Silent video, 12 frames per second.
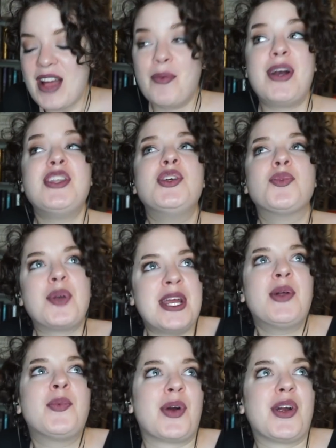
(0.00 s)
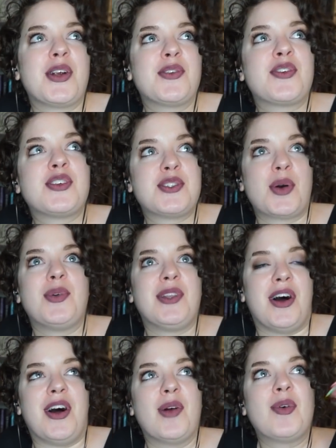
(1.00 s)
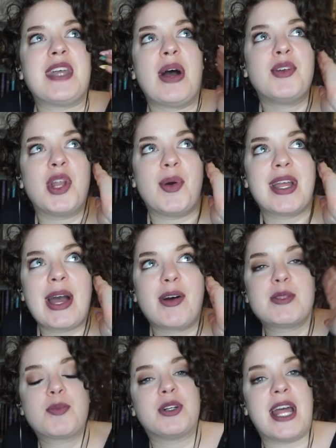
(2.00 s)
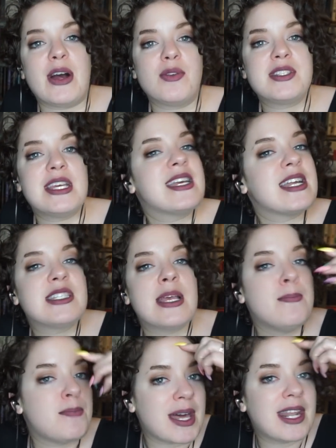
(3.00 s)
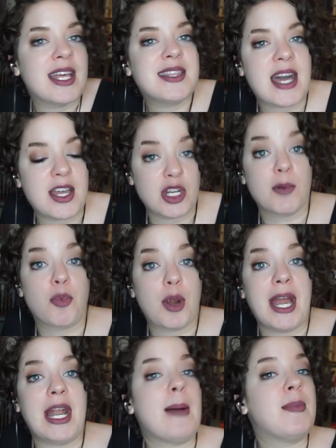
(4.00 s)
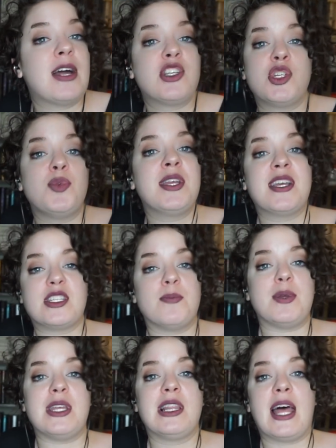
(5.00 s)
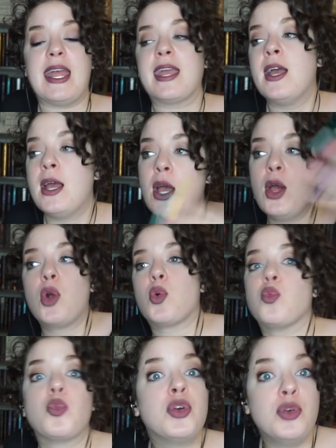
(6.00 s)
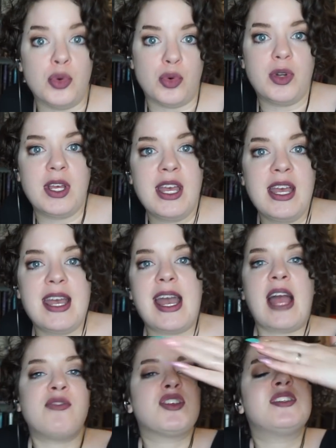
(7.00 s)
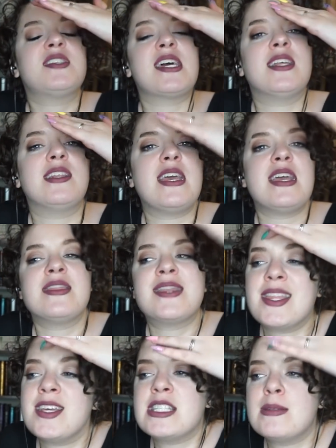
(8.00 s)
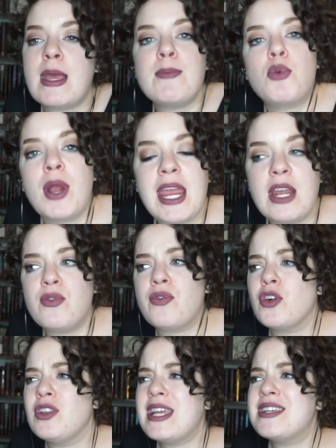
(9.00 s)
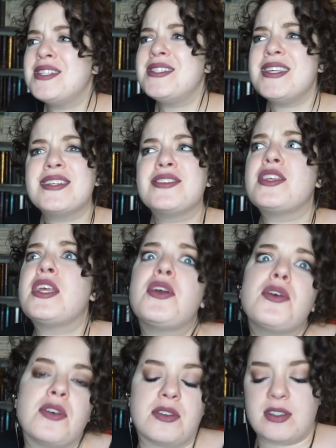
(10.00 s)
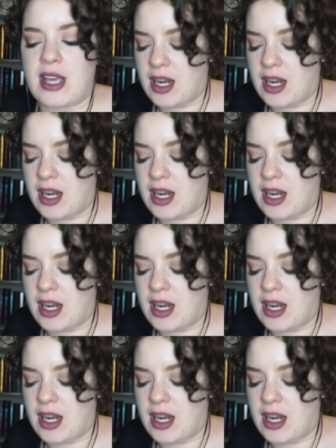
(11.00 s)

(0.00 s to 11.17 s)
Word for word: when you read a word for so long without knowing how it's pronounced, it gets embedded like that in your brain. I'm not doing it to be like rude. I've just said it like this in my brain for like six years.